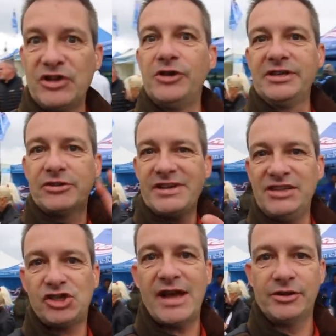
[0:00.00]
The only
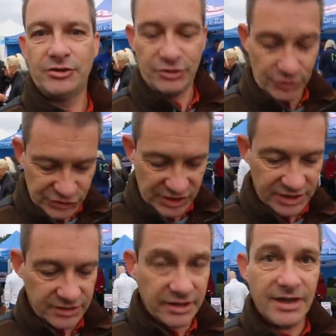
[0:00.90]
green channel you'll
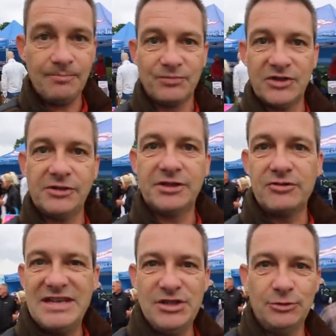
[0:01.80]
see today. The only
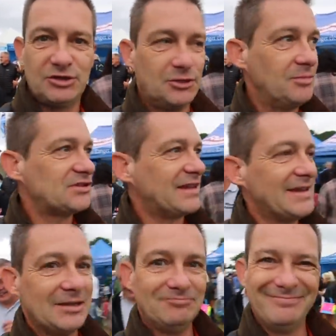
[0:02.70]
green YouTubers here.